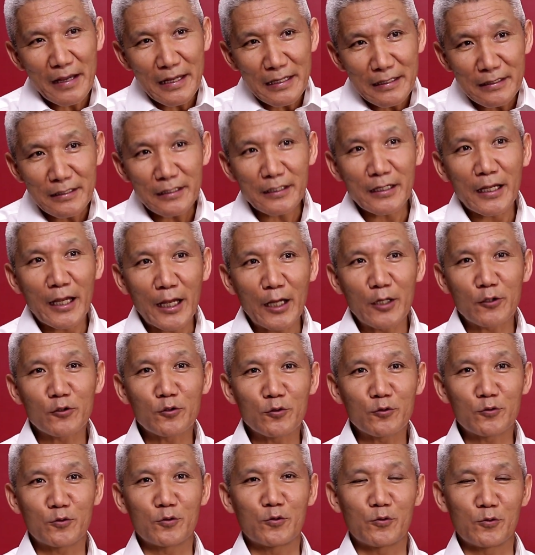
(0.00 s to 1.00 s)

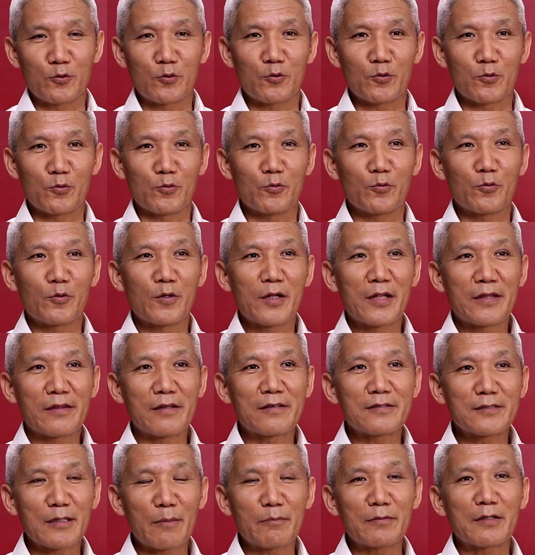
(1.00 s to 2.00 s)
indication to you
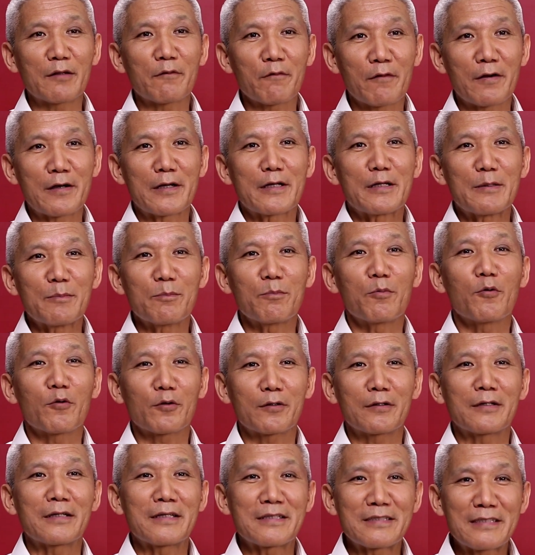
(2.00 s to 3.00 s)
that something very
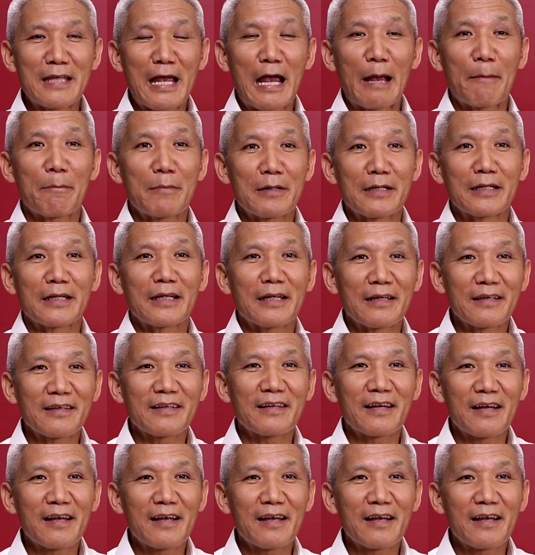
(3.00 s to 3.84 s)
important is happening